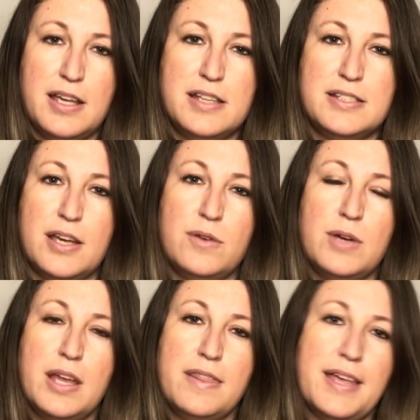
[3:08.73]
So
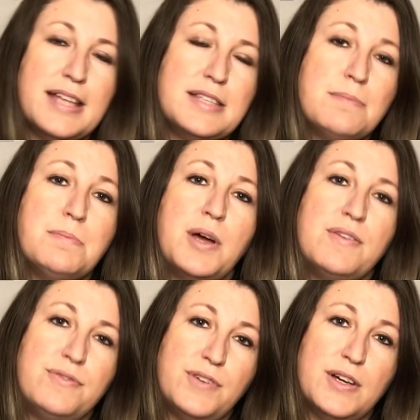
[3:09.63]
that's my
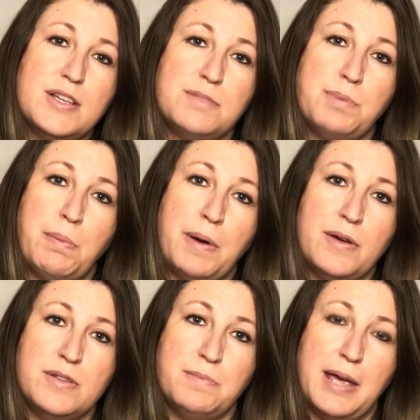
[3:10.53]
first
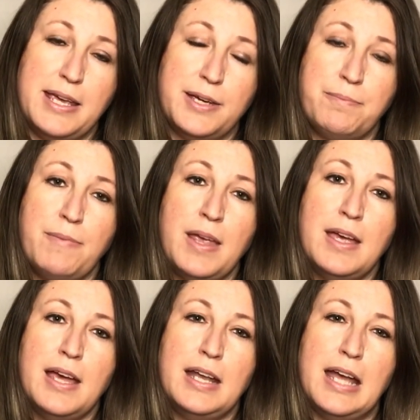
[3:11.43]
proposed make.
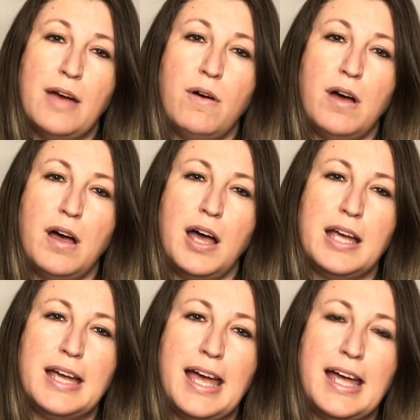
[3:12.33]
Now I
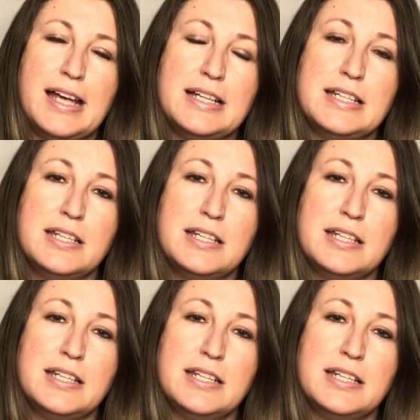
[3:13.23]
had